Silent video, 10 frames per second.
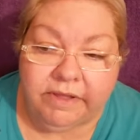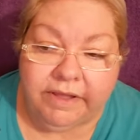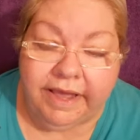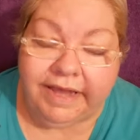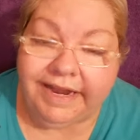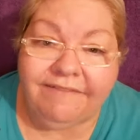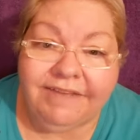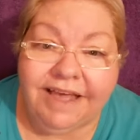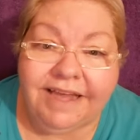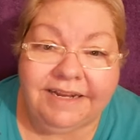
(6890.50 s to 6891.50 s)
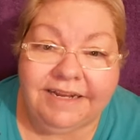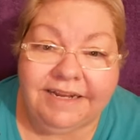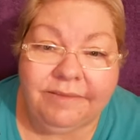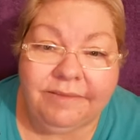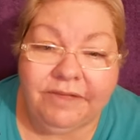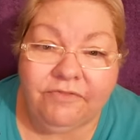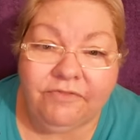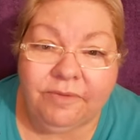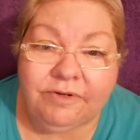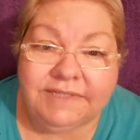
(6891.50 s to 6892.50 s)
and I haven't got any email
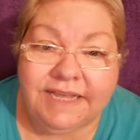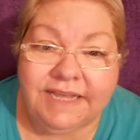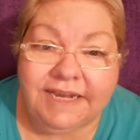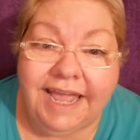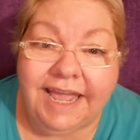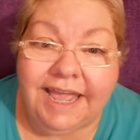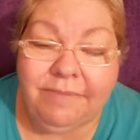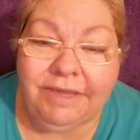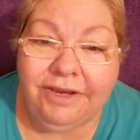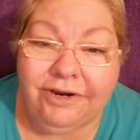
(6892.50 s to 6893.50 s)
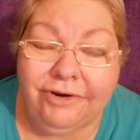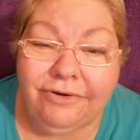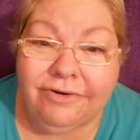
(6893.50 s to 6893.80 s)
from her saying, hey, I'm here.